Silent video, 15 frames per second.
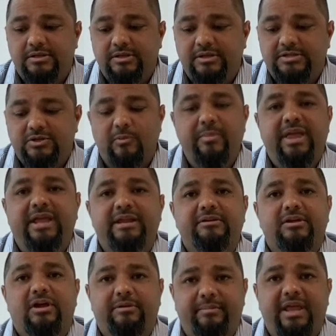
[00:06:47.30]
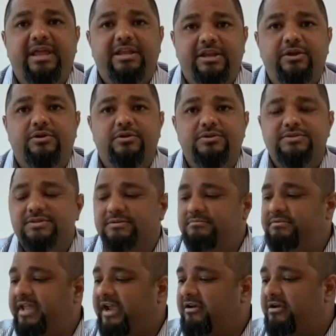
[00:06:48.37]
So make it yours.
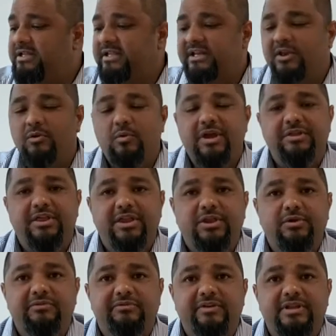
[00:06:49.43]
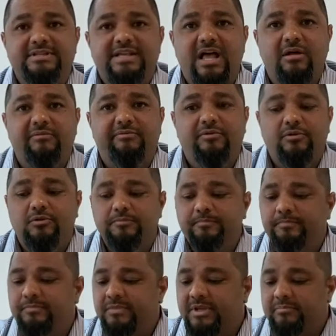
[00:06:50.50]
Decorate it in the way that you feel is helpful.
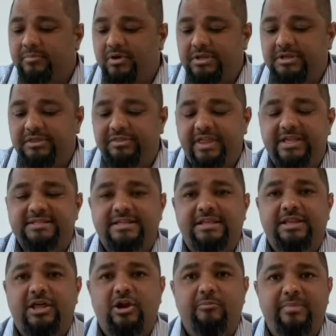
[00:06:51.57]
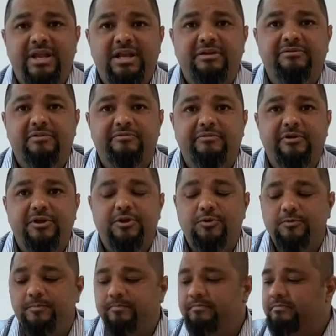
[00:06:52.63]
Put the things in that are meaningful for
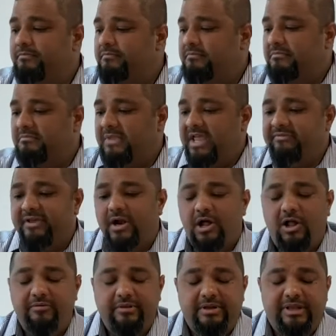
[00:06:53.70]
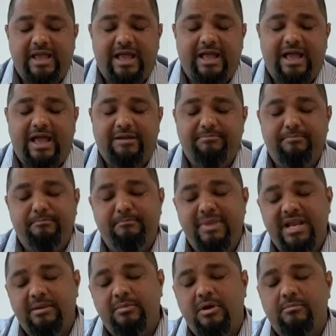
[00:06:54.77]
you. If at all, at
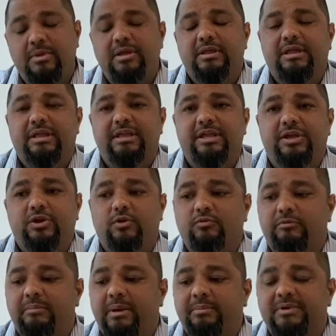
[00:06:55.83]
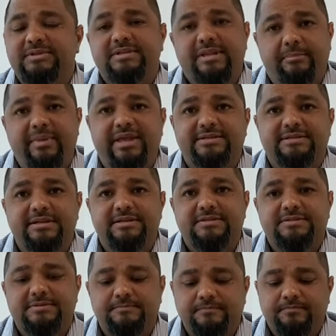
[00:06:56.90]
minimum, remember the
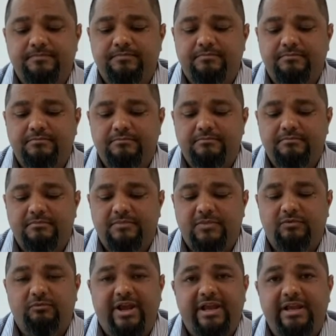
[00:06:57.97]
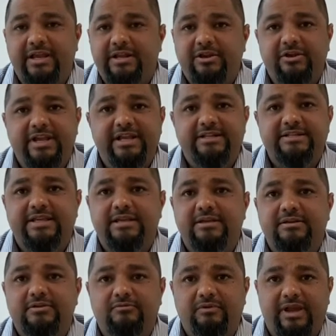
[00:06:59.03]
basics. Regulate your
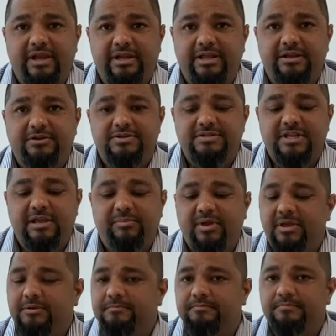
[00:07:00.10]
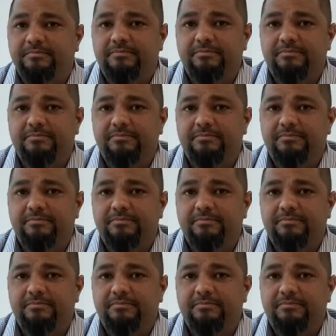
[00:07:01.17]
eating, regulate your sleeping,